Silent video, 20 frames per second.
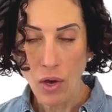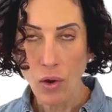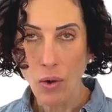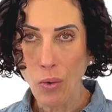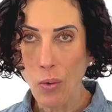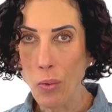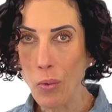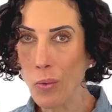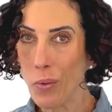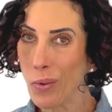
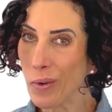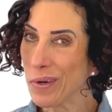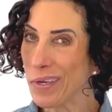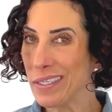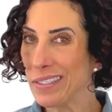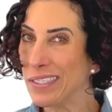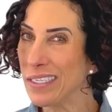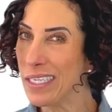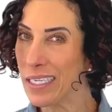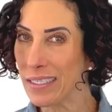Or is
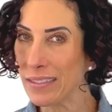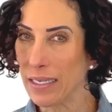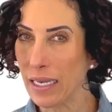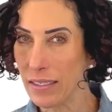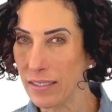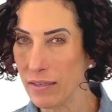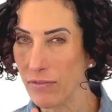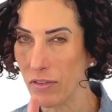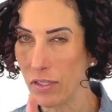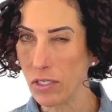it
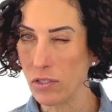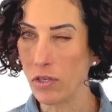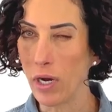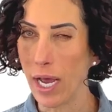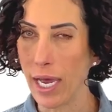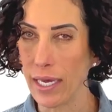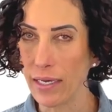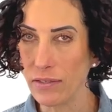excessively dry?